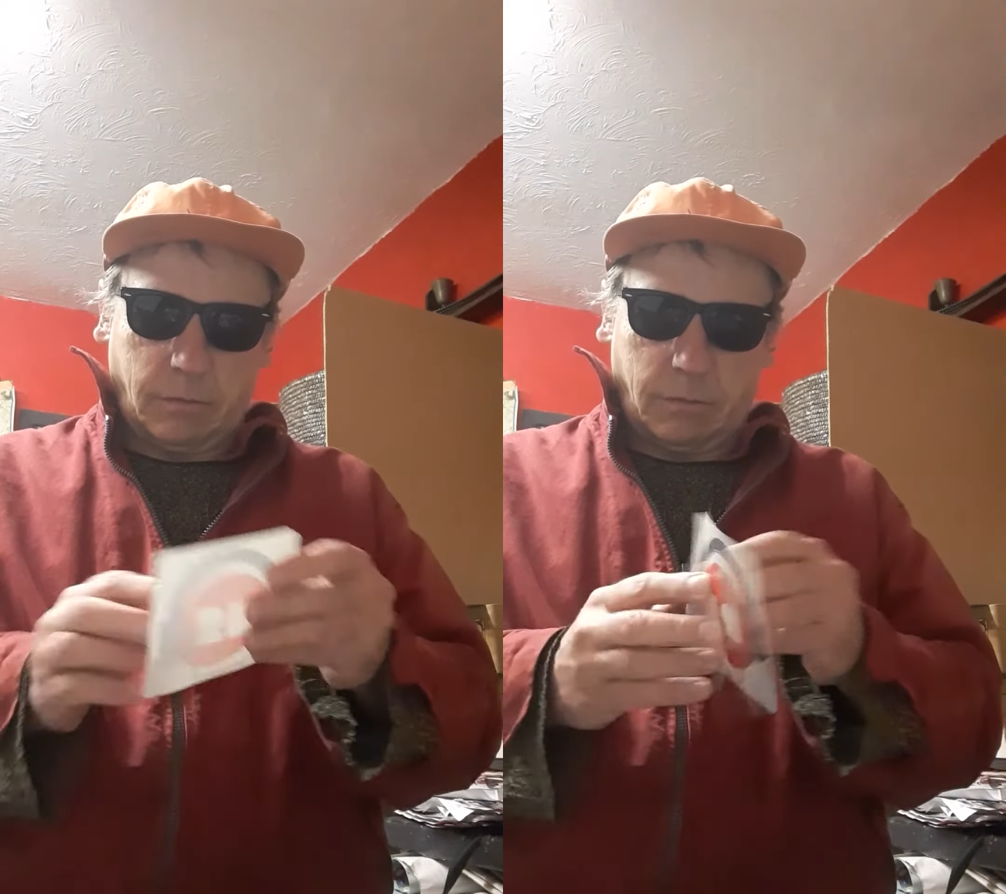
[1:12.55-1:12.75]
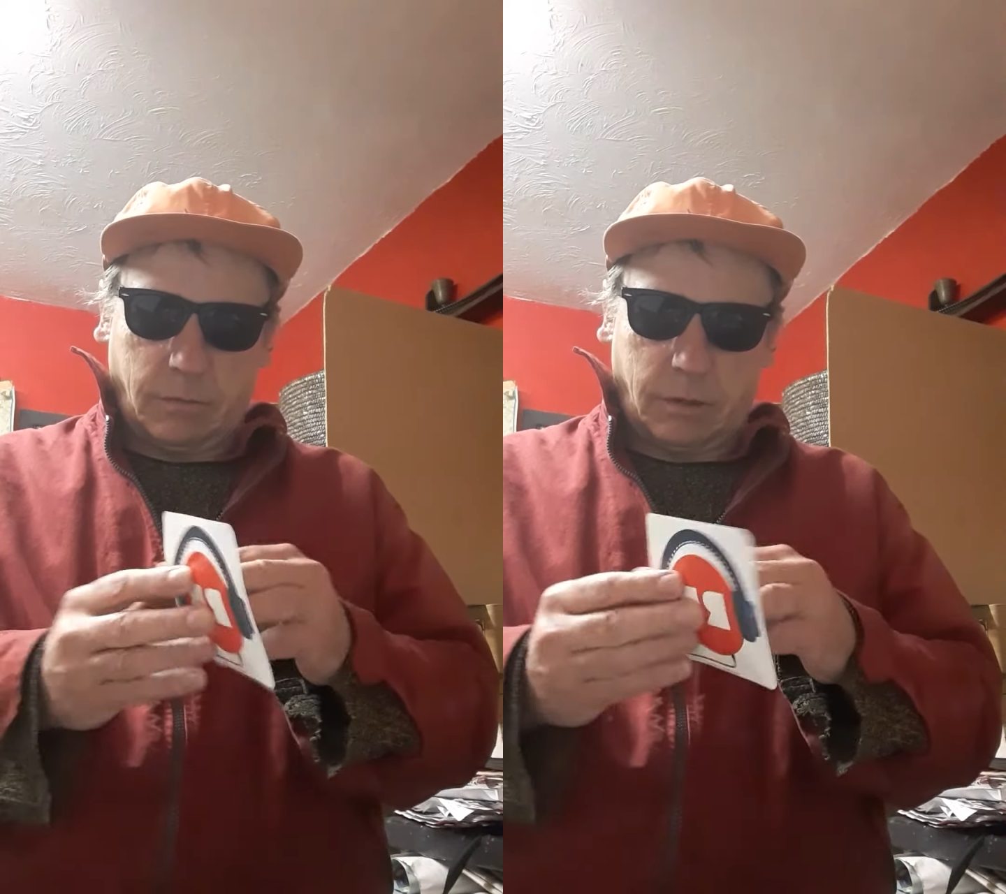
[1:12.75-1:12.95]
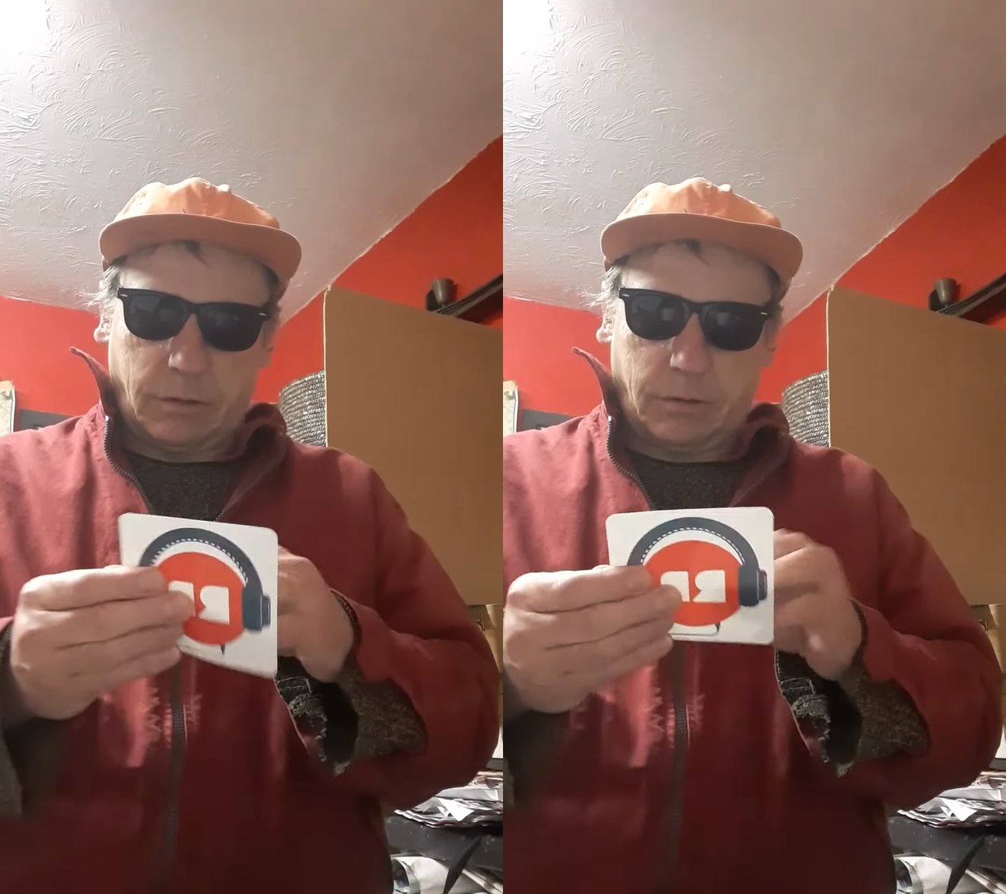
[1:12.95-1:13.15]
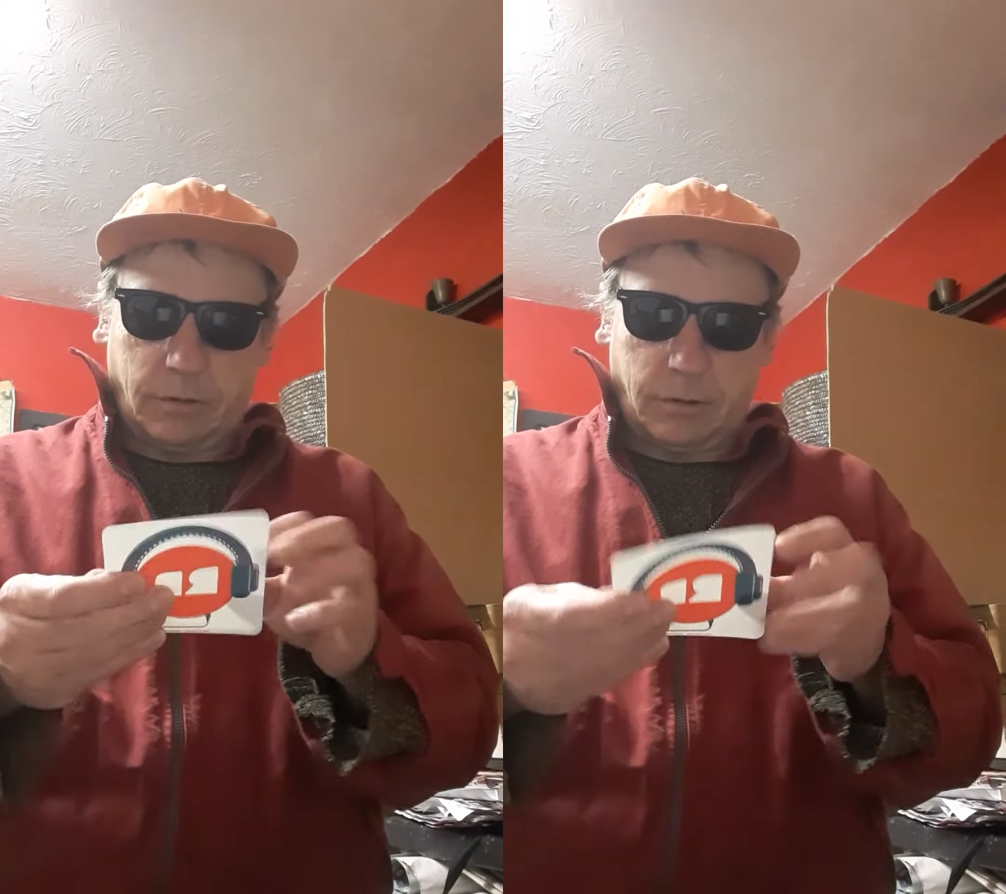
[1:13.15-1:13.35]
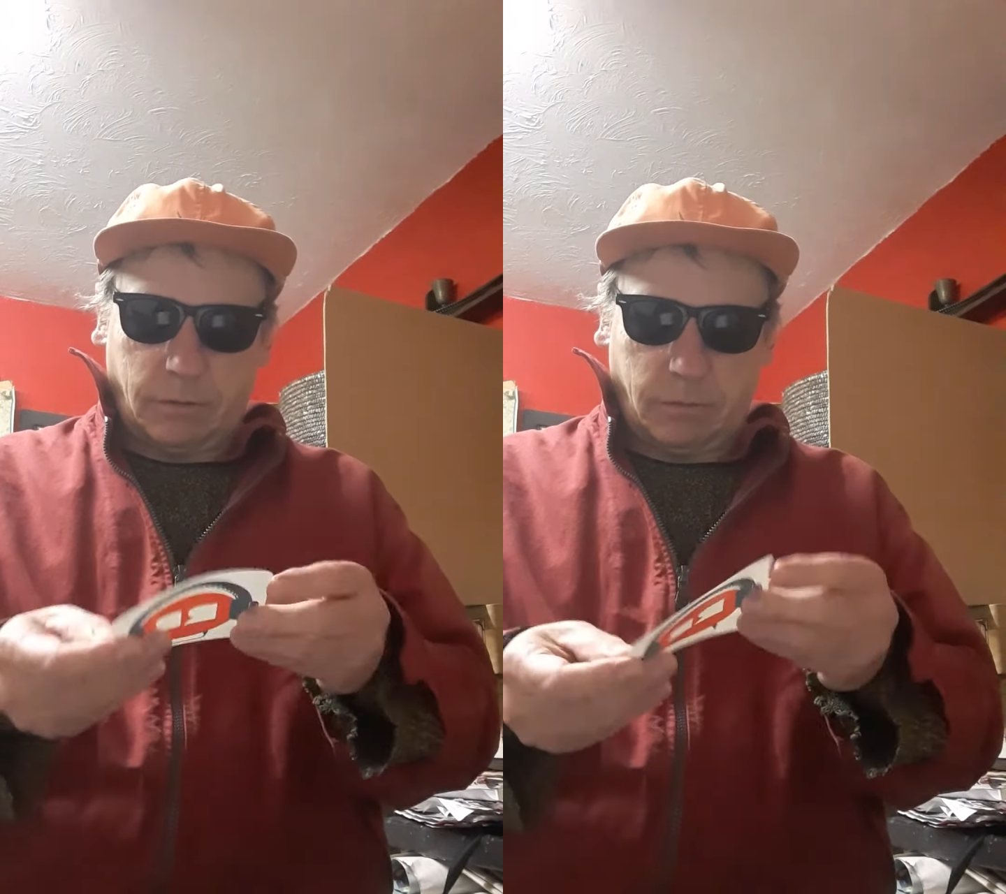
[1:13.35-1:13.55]

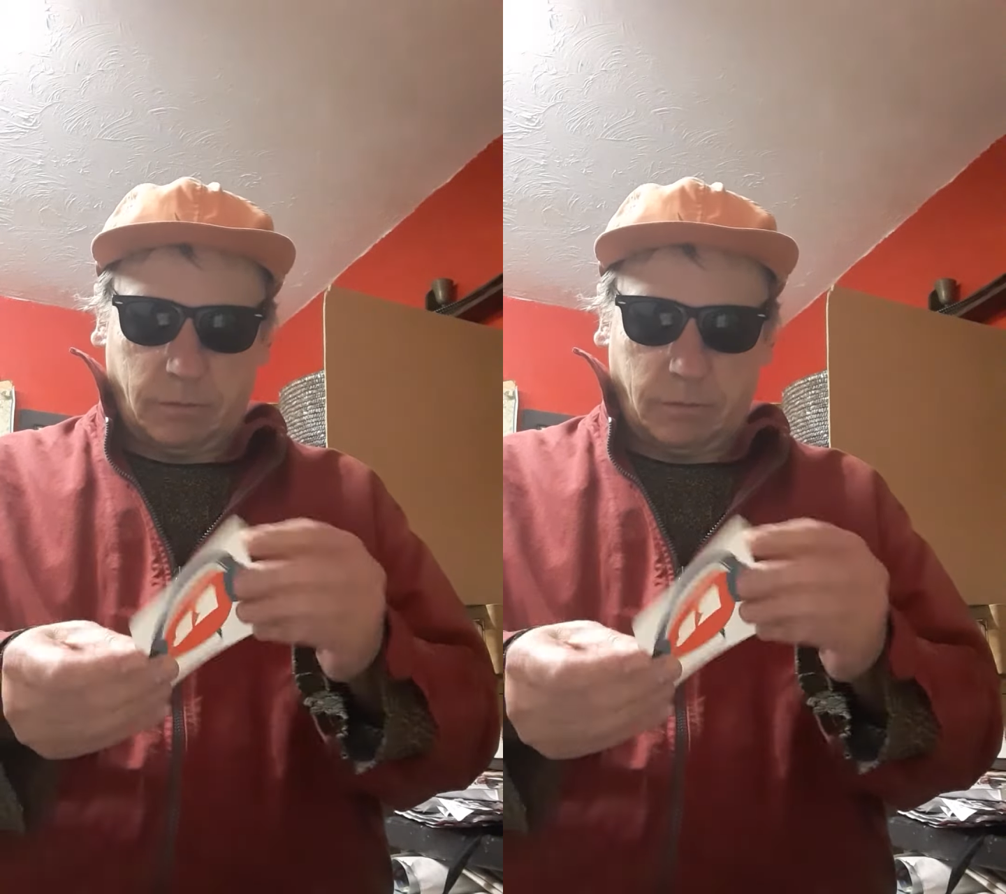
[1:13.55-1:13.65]
which